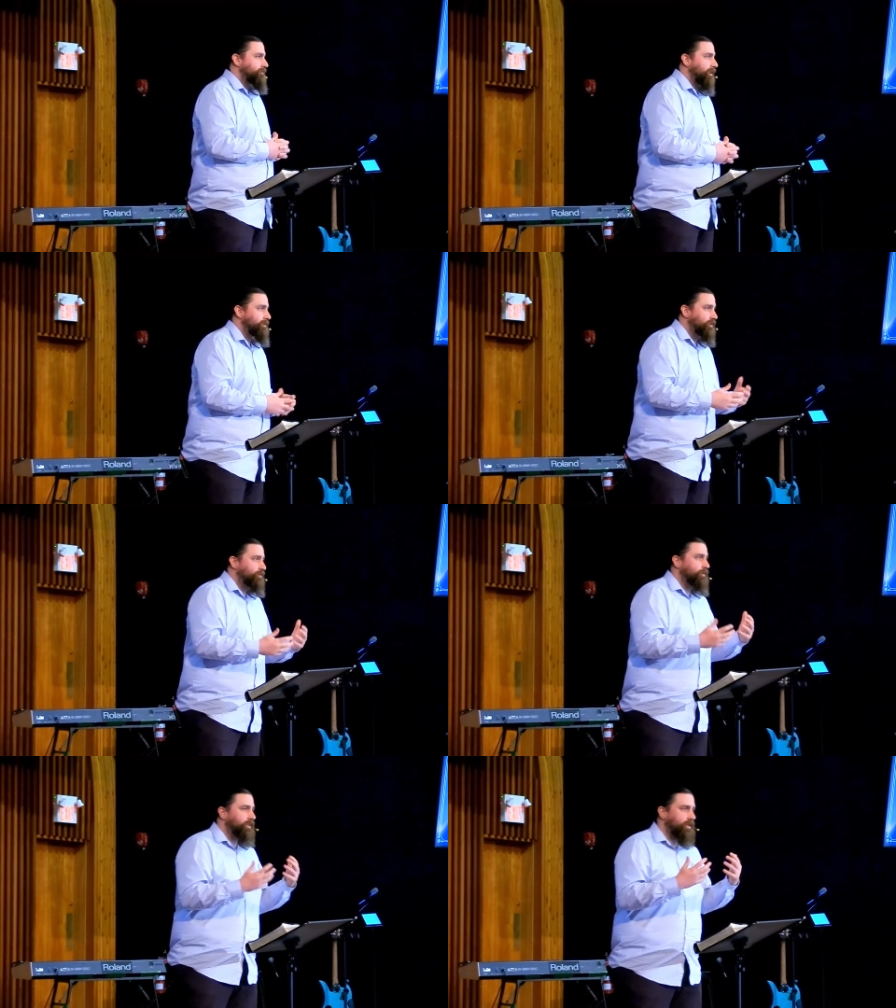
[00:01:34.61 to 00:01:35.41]
Maybe you
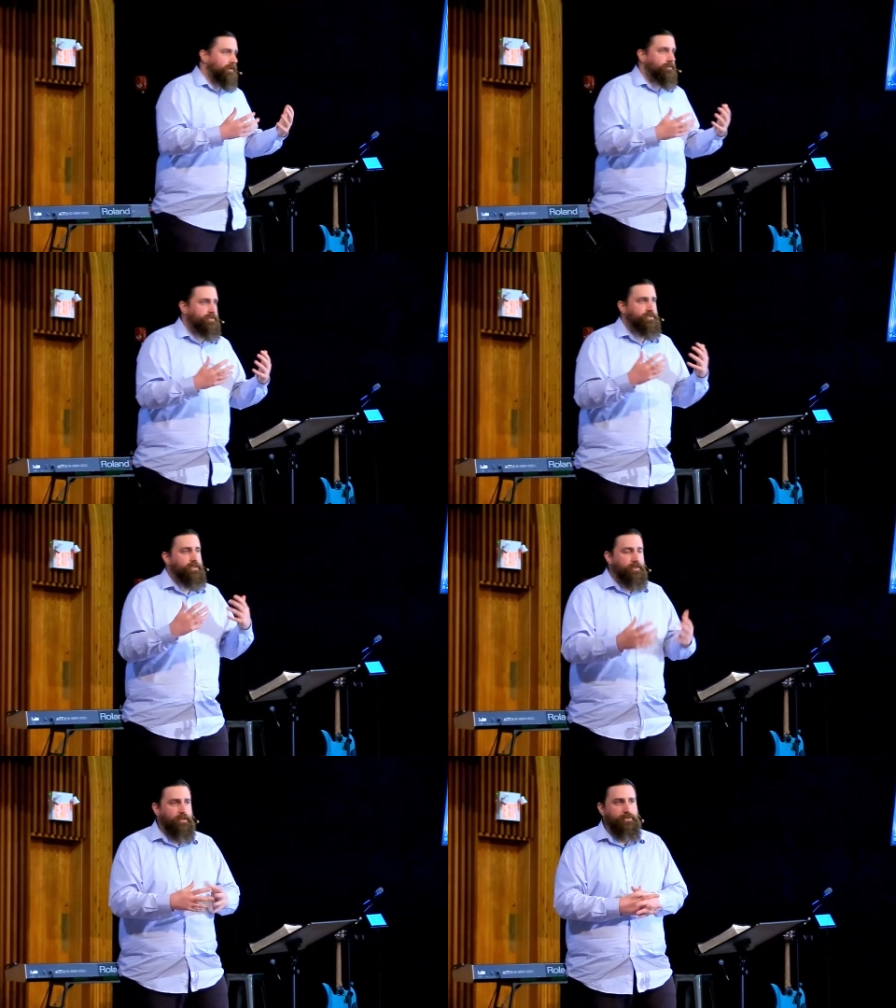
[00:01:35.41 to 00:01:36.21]
loved
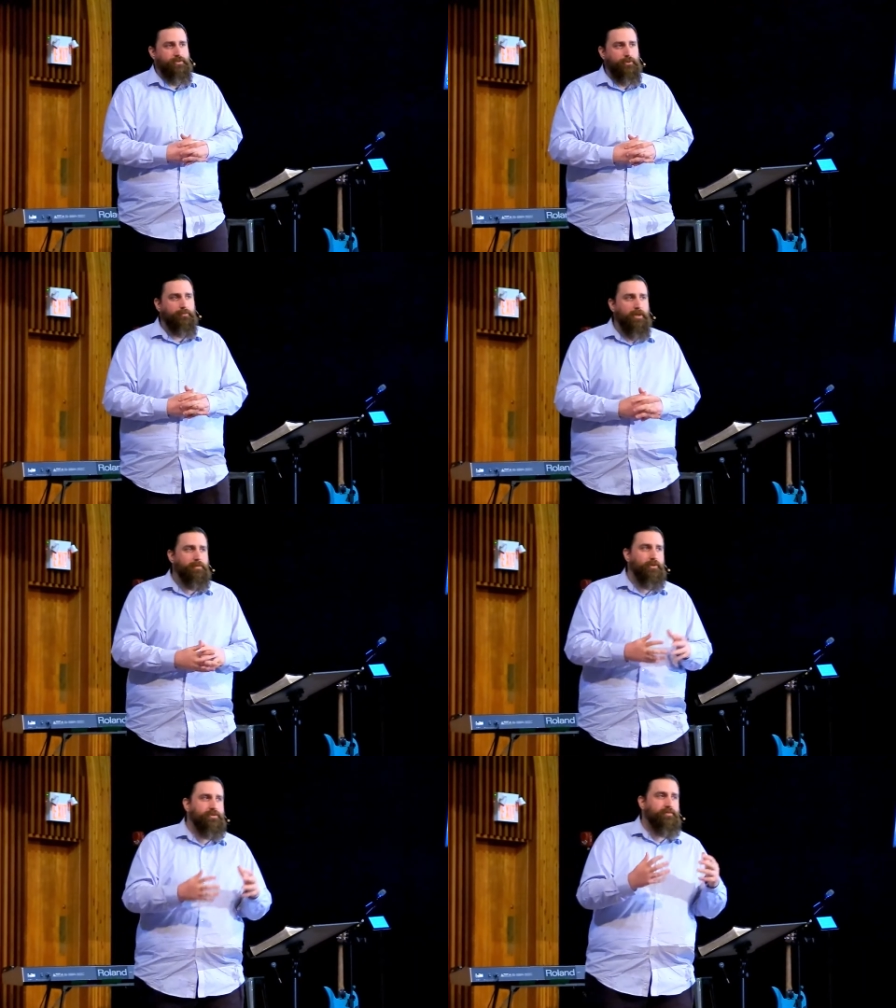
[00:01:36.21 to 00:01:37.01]
Sunday school. Maybe
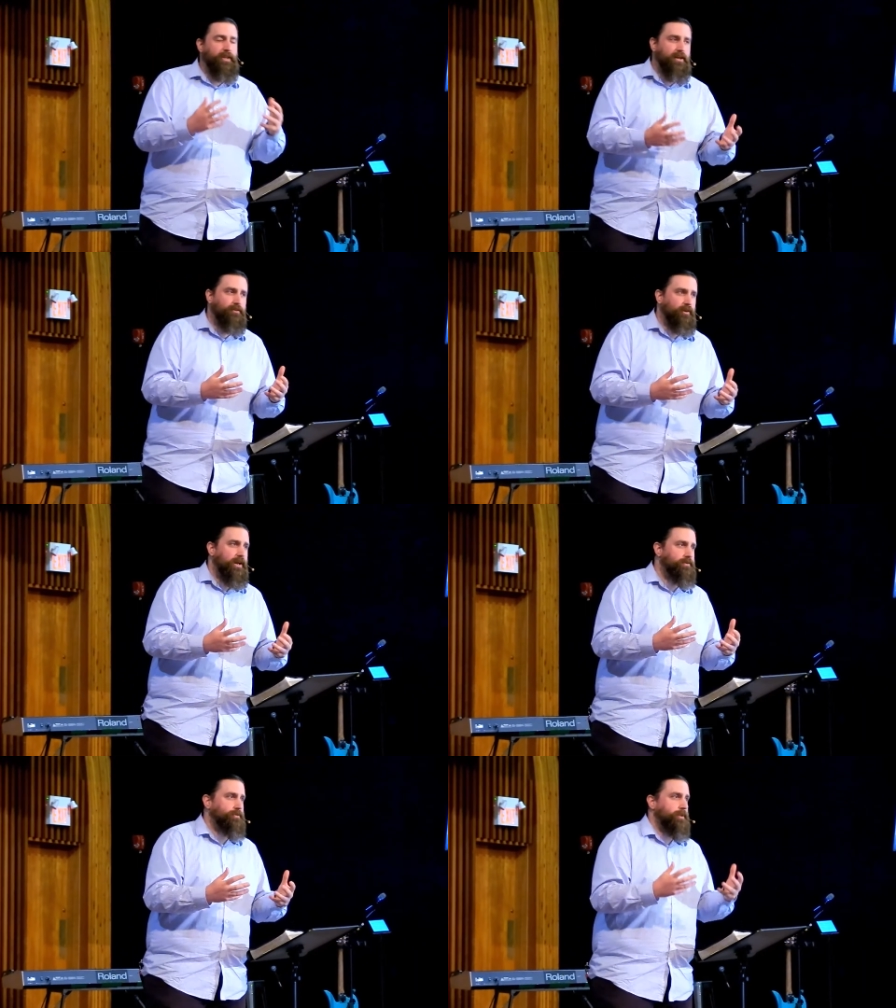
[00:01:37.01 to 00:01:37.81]
those flannel
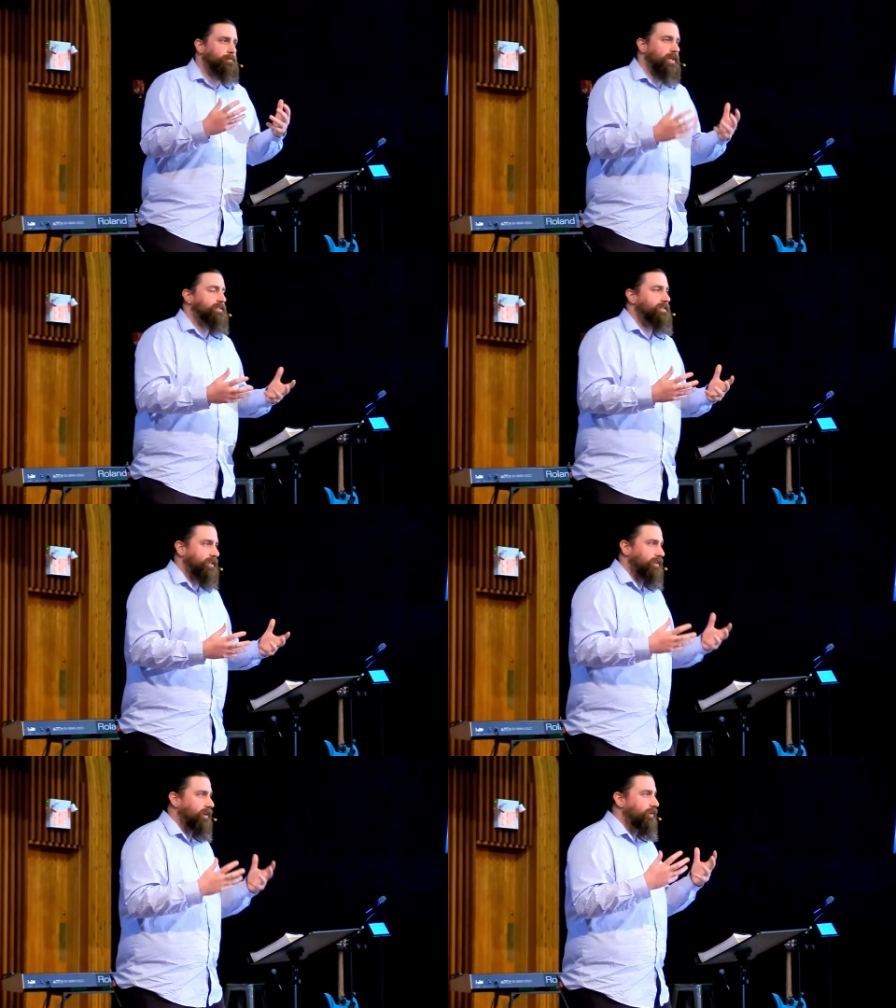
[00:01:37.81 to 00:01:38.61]
graphs were the best
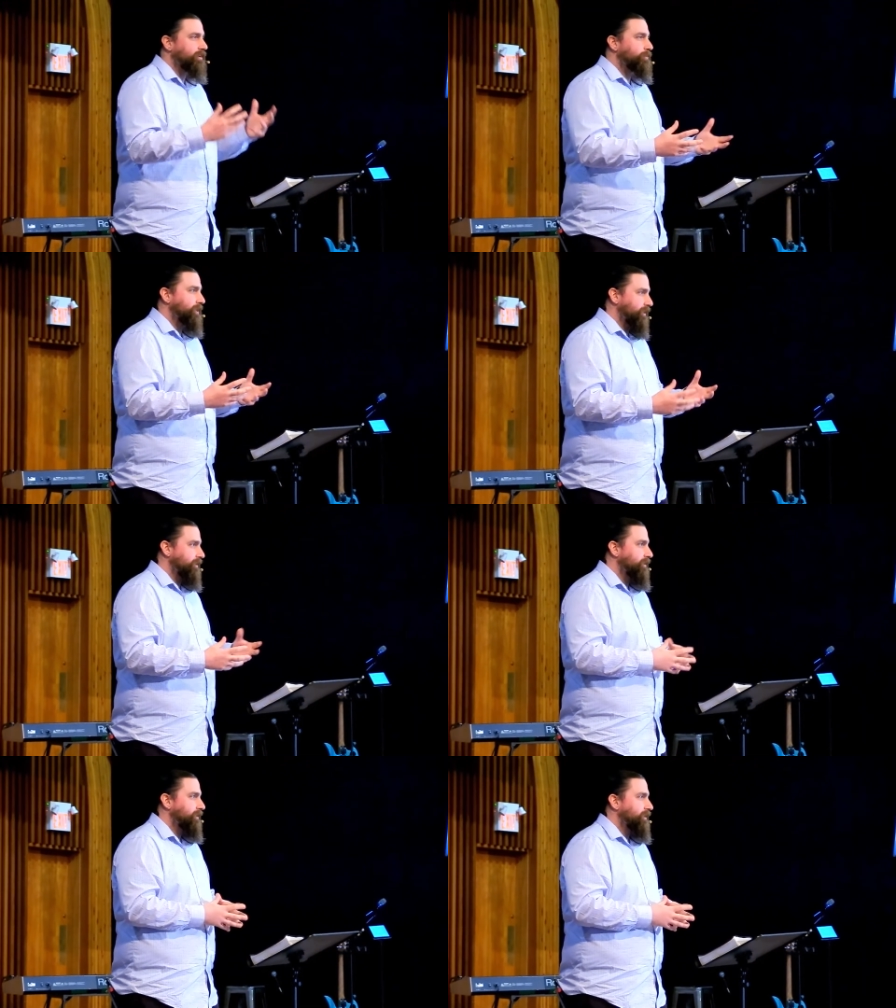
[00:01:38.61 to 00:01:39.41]
thing all week.